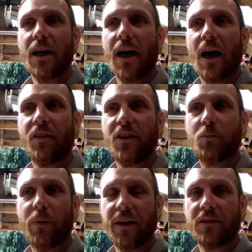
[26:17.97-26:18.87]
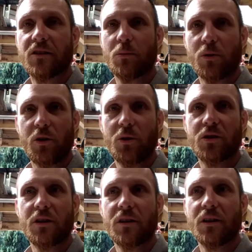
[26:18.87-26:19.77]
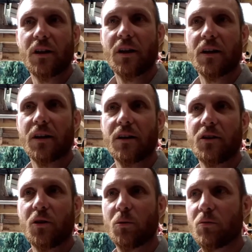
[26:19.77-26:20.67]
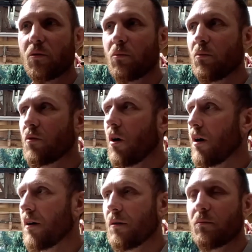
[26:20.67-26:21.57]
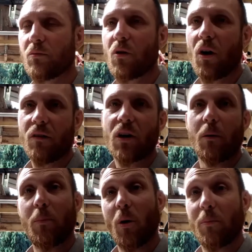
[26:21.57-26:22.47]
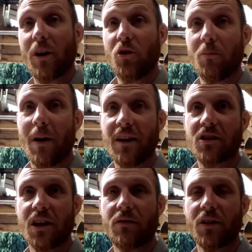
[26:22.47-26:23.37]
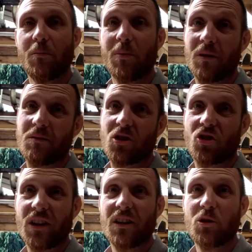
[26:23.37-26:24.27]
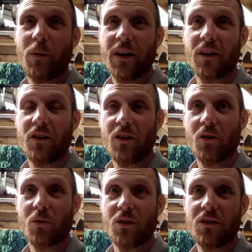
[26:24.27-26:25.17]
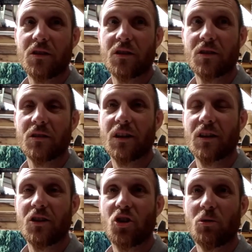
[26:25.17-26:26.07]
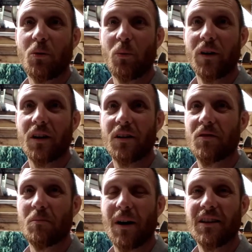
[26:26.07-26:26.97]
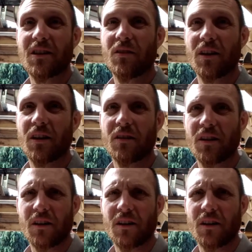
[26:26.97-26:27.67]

And these paints that we're using, we've got I bought a brand new mask and everything, but strictly speaking, these you should be wearing a different mask. I think is